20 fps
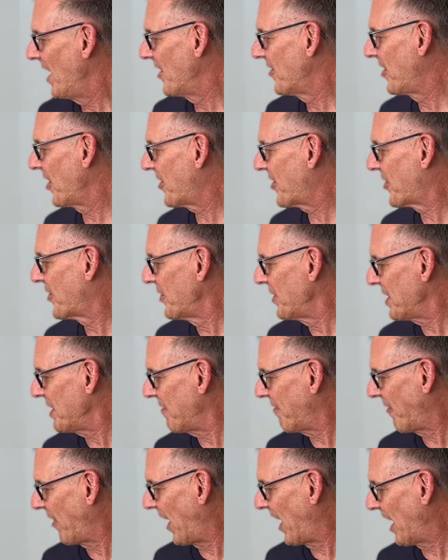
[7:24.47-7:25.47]
The
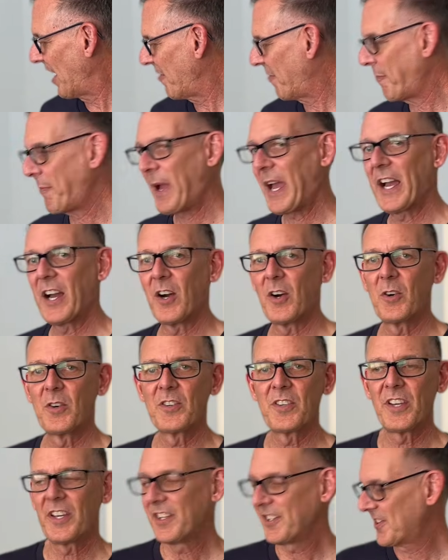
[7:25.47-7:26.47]

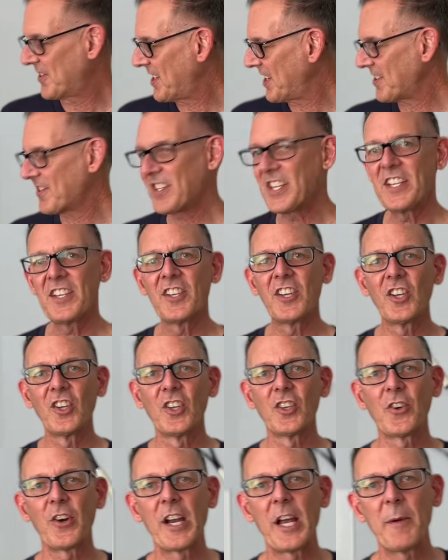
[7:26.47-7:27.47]
35-pound,
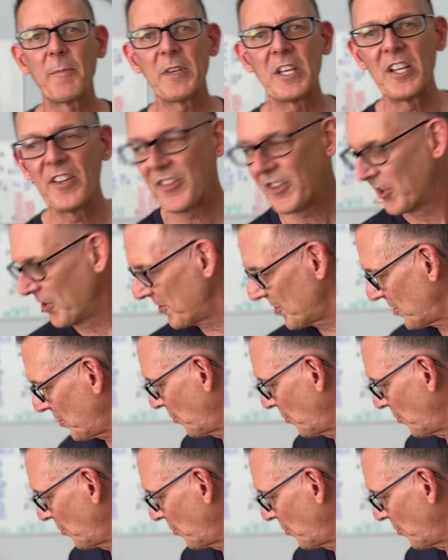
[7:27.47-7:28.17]
16-kilogram Ethos,